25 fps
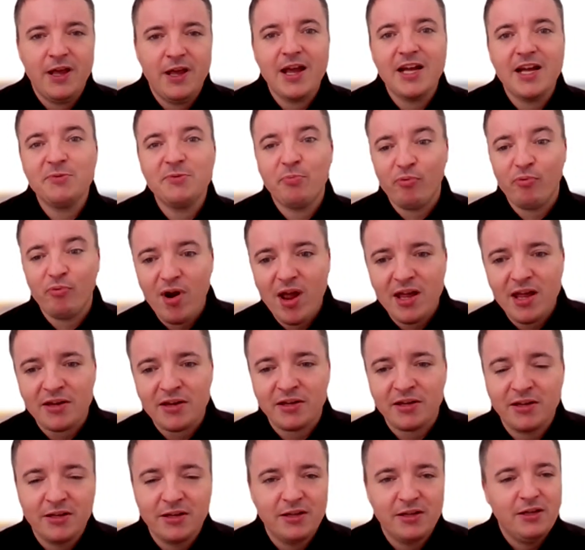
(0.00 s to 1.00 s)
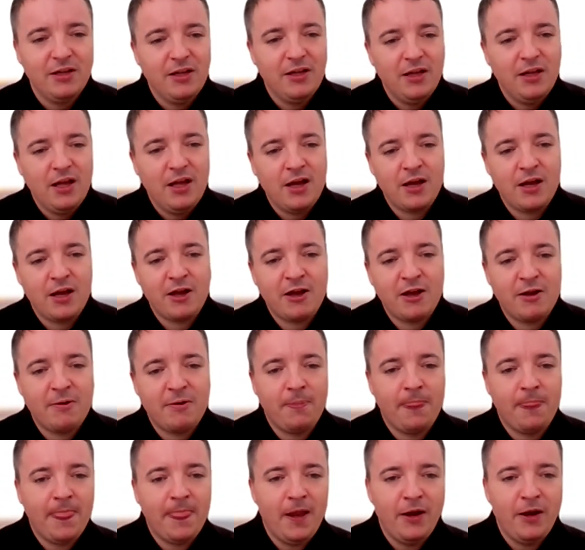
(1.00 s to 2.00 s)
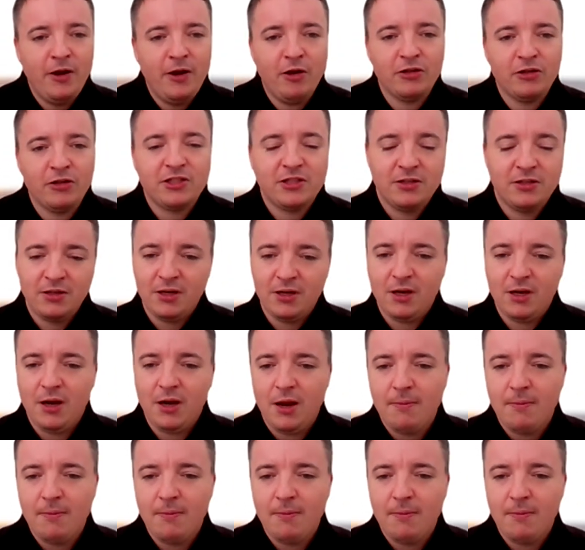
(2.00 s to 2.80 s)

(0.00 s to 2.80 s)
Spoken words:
Yeah, it's bread, not